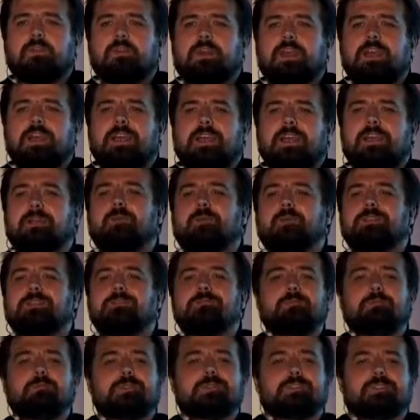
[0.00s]
Okay, anyone
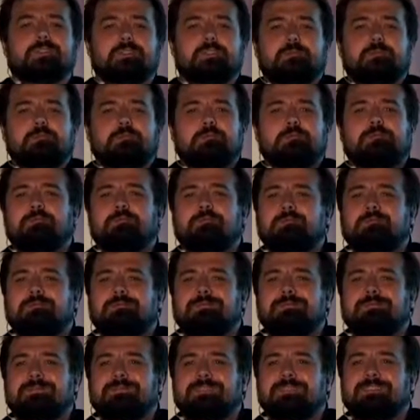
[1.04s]
want to
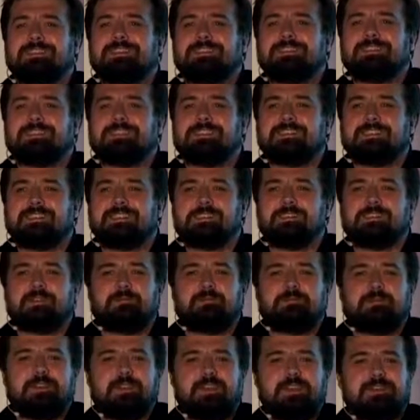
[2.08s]
see
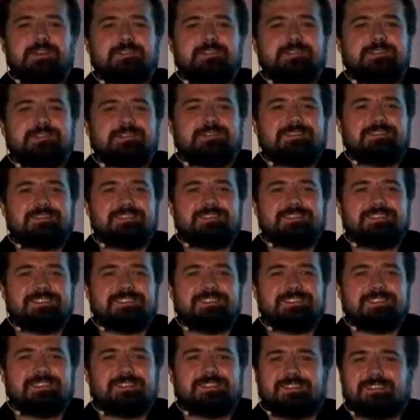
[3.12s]
something?
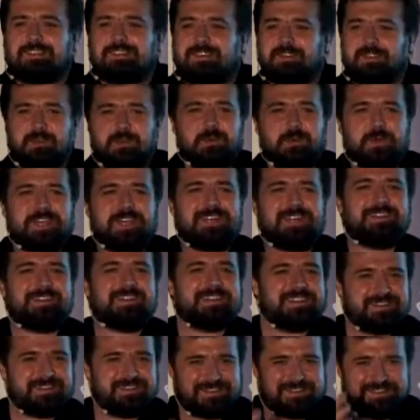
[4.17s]
You again.
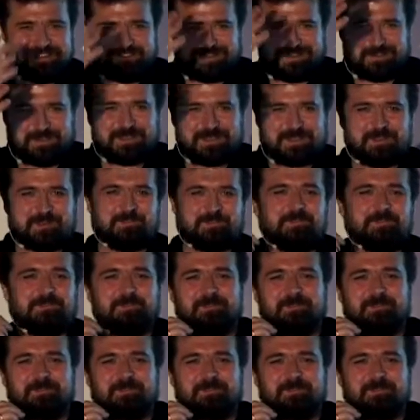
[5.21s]
You're welcome.